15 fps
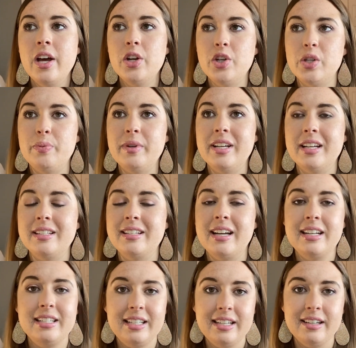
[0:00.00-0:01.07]
just because the
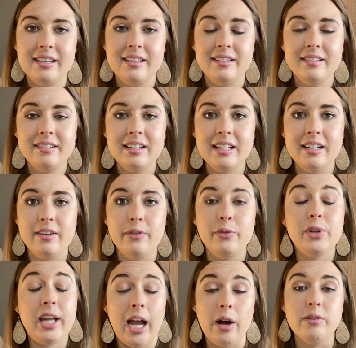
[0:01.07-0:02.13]
idea
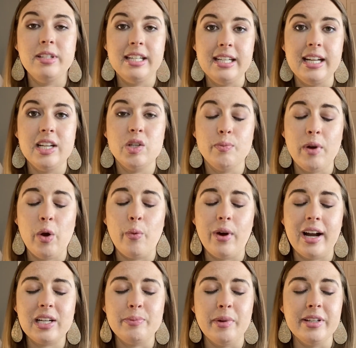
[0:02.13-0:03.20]
of counting each of my
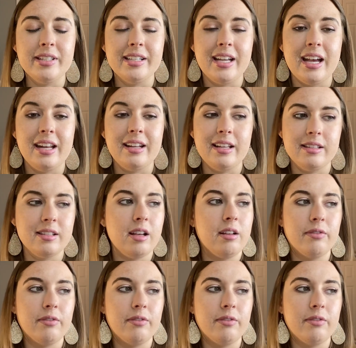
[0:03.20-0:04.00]
wax melts again is